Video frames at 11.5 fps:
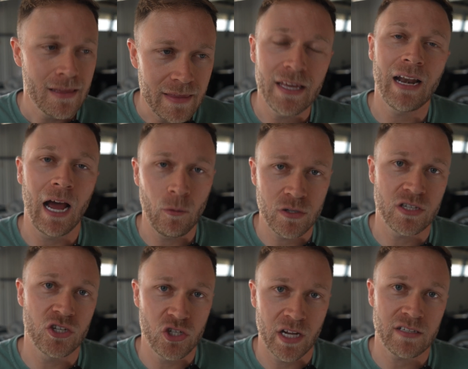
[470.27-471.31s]
then I would
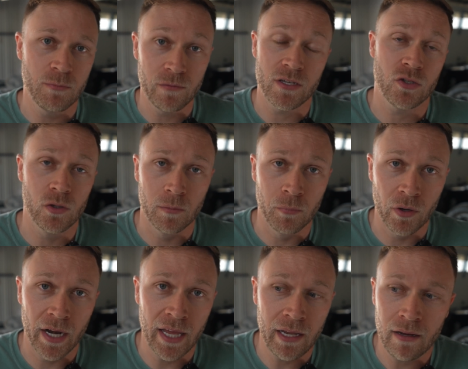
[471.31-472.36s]
suggest moving to a
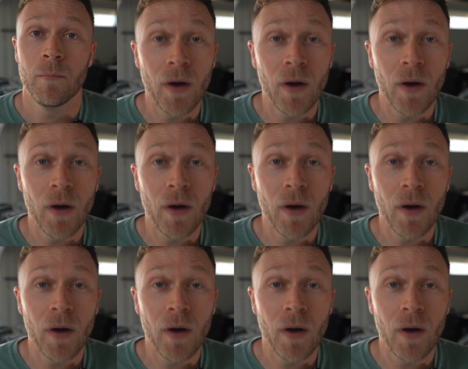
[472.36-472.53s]
braid.